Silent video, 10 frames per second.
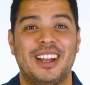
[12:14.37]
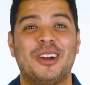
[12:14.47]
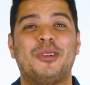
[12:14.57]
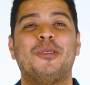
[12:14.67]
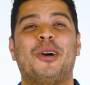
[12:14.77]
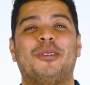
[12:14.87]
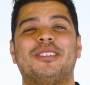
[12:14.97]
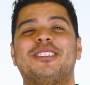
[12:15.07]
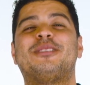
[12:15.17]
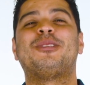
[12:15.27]

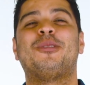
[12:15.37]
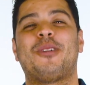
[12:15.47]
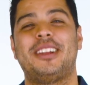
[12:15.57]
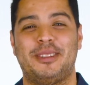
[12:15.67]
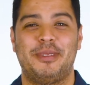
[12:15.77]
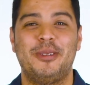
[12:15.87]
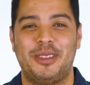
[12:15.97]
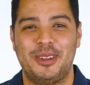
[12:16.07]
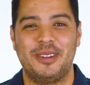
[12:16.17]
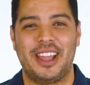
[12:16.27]
Akuo, so great to be
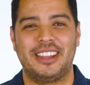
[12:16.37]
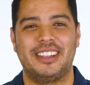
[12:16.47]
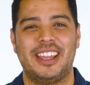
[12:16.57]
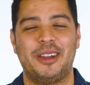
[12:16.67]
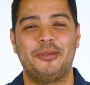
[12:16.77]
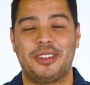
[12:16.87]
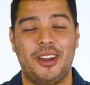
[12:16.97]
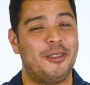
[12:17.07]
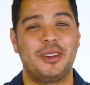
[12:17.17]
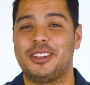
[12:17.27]
with you again today.
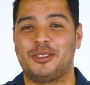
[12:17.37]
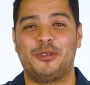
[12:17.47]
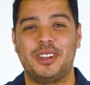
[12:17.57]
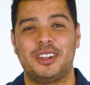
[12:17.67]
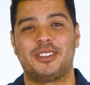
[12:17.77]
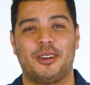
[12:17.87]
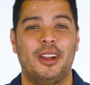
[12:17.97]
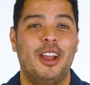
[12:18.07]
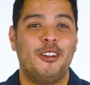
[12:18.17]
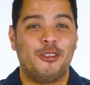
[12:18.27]
Y'all, we just finished
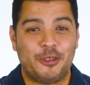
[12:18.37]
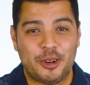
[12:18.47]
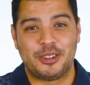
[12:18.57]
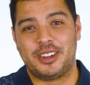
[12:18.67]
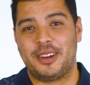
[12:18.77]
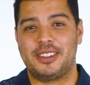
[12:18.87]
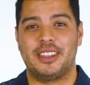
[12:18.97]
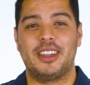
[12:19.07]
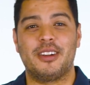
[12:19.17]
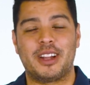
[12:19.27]
our first series of
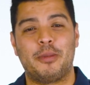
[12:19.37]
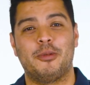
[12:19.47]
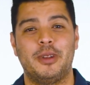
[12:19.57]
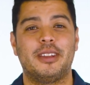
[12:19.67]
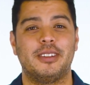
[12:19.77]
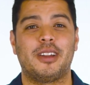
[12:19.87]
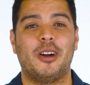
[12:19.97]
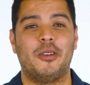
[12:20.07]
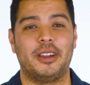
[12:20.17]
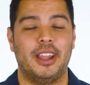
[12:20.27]
the year a couple weeks
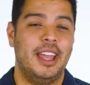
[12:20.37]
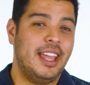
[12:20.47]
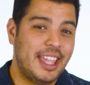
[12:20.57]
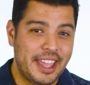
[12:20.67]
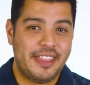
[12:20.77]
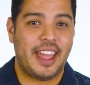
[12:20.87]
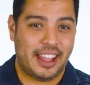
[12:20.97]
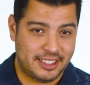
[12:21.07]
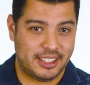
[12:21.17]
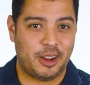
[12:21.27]
ago, and in
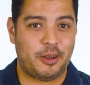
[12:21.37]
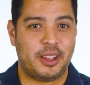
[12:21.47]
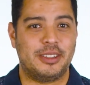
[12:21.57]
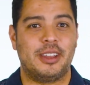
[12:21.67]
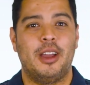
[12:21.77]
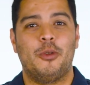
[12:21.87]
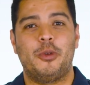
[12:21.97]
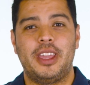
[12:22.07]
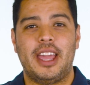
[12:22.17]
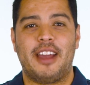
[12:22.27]
that series,
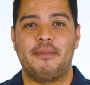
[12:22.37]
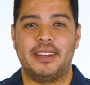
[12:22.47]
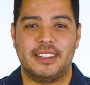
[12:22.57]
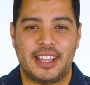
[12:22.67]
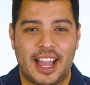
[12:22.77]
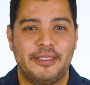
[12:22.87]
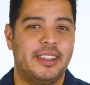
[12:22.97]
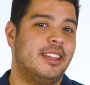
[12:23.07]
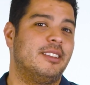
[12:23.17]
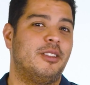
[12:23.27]
we have been
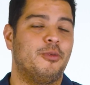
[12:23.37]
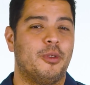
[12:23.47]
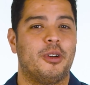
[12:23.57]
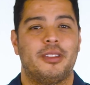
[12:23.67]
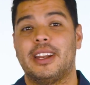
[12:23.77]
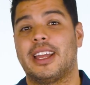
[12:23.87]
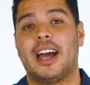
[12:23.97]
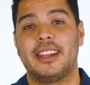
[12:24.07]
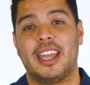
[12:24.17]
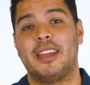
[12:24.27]
diving into the word that
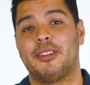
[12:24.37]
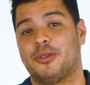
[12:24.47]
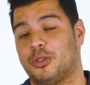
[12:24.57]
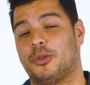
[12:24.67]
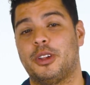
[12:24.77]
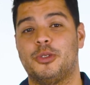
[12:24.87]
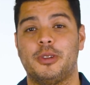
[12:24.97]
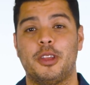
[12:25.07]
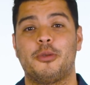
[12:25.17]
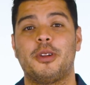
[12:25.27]
God gave us for
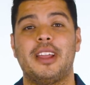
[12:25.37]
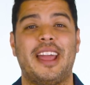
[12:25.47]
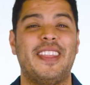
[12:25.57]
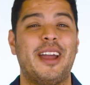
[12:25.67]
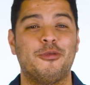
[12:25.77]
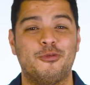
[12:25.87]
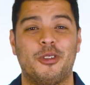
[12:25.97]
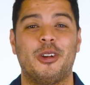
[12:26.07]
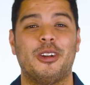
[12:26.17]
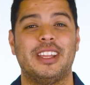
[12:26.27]
2023, and that
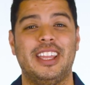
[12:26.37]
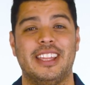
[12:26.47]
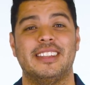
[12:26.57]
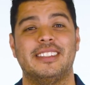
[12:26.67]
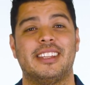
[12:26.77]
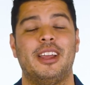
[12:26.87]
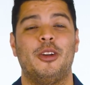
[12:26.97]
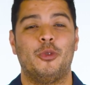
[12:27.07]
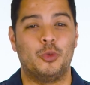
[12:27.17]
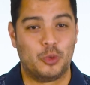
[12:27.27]
word is
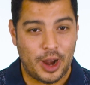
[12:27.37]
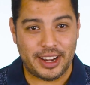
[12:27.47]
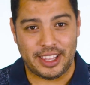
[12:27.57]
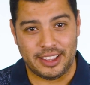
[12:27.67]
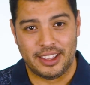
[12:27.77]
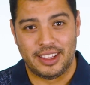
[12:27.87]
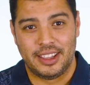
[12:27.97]
ready.